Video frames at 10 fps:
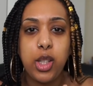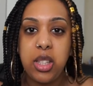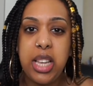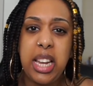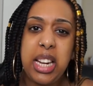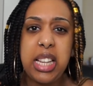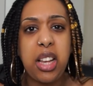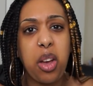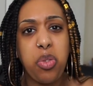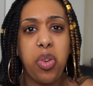So technically it's
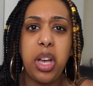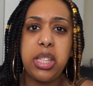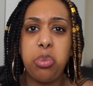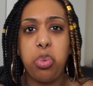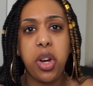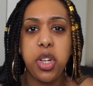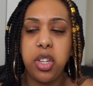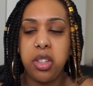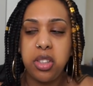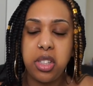like a first
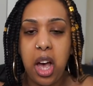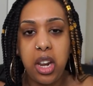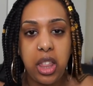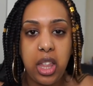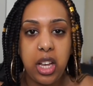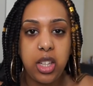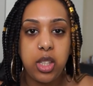impressions kind of thing.